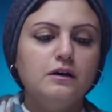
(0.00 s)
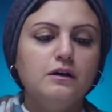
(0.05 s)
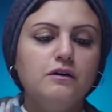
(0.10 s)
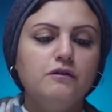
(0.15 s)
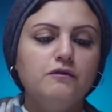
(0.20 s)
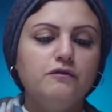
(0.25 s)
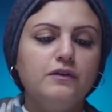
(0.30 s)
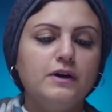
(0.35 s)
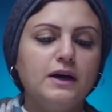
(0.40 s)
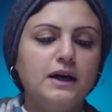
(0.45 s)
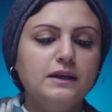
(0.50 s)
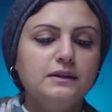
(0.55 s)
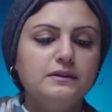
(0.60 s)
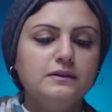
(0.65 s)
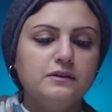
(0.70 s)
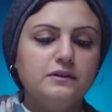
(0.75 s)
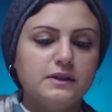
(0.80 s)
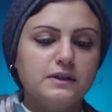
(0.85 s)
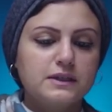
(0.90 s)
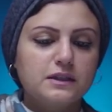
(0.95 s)
Find
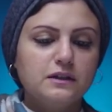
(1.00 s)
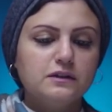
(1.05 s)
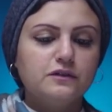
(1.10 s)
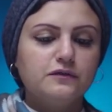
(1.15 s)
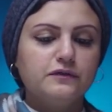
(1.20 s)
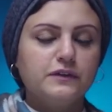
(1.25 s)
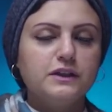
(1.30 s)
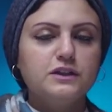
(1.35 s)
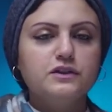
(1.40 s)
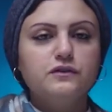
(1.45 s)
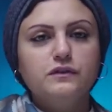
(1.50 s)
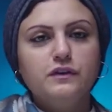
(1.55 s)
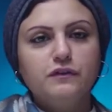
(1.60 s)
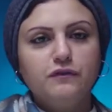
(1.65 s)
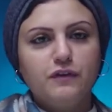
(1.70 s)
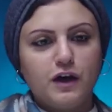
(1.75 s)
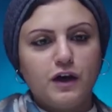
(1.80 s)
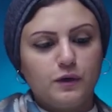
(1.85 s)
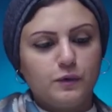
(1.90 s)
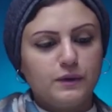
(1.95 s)
the result of each of the
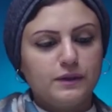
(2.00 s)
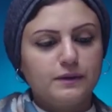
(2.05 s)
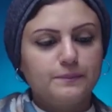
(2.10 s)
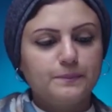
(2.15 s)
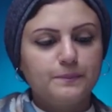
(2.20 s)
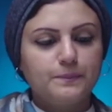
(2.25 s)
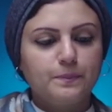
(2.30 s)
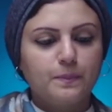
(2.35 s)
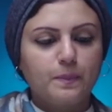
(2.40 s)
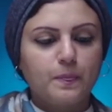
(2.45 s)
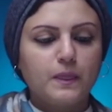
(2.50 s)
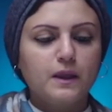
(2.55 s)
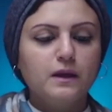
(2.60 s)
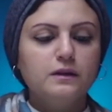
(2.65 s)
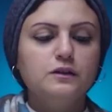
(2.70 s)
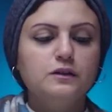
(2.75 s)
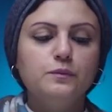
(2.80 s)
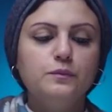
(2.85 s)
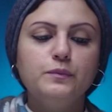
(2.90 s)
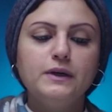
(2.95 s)
following.
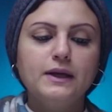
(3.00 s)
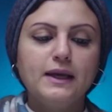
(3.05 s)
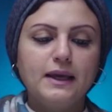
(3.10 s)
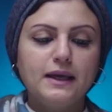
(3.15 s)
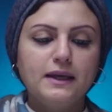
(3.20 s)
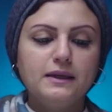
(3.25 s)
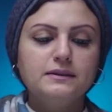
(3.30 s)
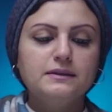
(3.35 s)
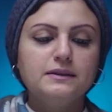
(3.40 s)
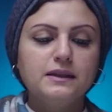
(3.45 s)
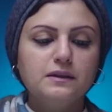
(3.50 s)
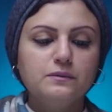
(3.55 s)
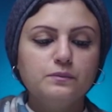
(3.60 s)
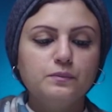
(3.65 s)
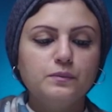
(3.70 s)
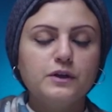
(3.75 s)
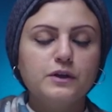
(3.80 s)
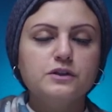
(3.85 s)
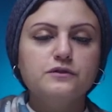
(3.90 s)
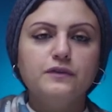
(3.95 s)
Number 8, 10
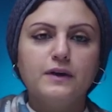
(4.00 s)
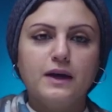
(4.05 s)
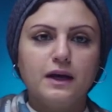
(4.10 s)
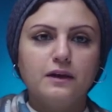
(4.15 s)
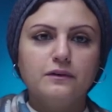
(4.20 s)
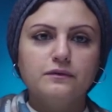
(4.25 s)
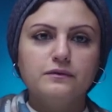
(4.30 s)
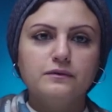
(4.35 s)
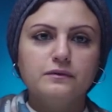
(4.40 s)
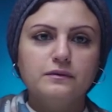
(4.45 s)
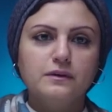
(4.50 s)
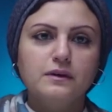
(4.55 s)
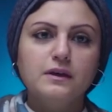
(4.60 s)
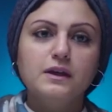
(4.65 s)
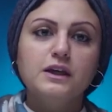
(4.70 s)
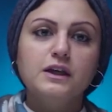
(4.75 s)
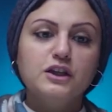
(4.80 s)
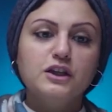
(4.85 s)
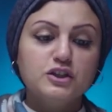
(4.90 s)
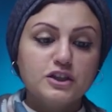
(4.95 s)
plus 5.
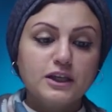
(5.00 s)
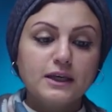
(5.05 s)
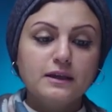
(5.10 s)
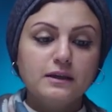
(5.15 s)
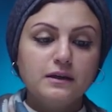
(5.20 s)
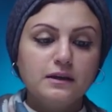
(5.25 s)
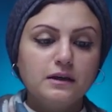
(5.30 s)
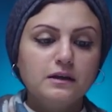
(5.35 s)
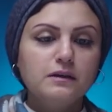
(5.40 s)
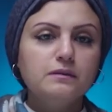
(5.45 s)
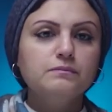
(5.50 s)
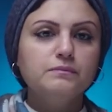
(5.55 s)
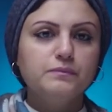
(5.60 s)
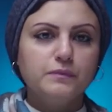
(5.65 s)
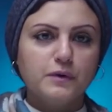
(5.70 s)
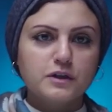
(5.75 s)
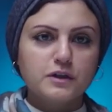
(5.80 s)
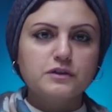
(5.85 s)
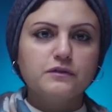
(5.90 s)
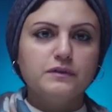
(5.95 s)
Check here,
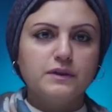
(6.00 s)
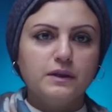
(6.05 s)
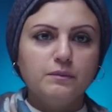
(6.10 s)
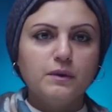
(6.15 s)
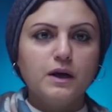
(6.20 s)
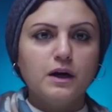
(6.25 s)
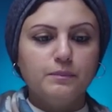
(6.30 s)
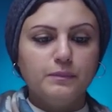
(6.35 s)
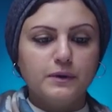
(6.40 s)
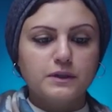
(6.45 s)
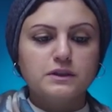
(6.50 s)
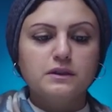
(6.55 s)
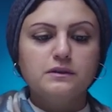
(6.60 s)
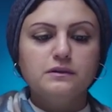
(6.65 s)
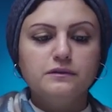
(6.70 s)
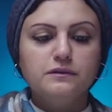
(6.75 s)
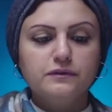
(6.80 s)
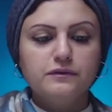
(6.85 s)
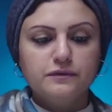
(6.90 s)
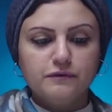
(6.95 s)
both of them are
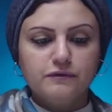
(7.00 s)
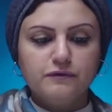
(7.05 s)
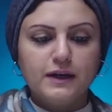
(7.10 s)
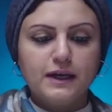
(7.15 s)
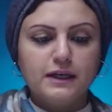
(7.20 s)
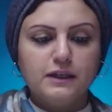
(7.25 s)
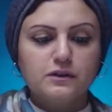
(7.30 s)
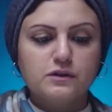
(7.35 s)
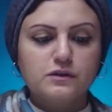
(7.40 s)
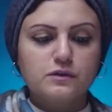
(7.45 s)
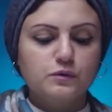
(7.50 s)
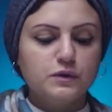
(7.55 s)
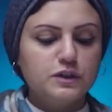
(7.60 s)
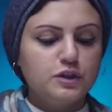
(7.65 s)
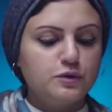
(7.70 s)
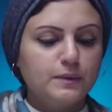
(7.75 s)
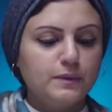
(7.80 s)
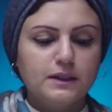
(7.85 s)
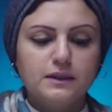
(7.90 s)
positive values, which means